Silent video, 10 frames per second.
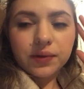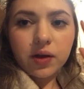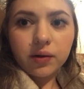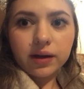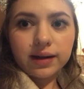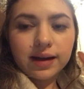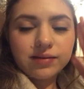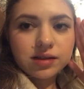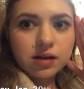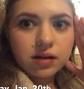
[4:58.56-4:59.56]
Okay, I have
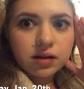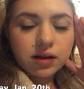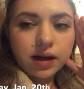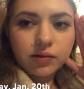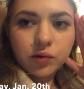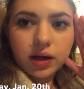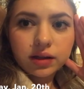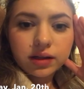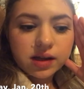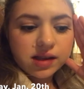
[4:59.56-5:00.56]
to talk kind of
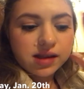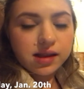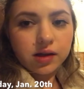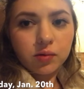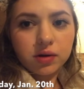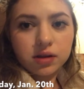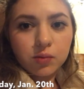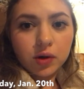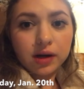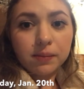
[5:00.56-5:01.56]
quietly because it's like 1
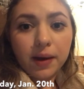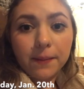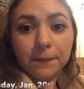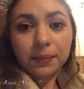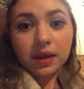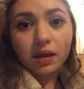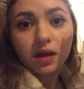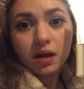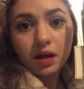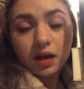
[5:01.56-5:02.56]
a.m, but
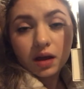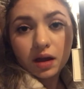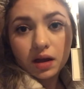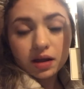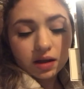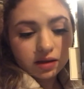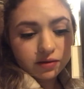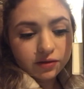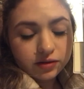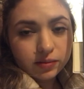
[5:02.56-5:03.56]
hit the
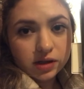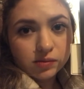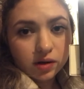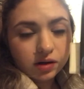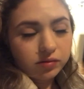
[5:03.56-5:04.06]
50-page mark on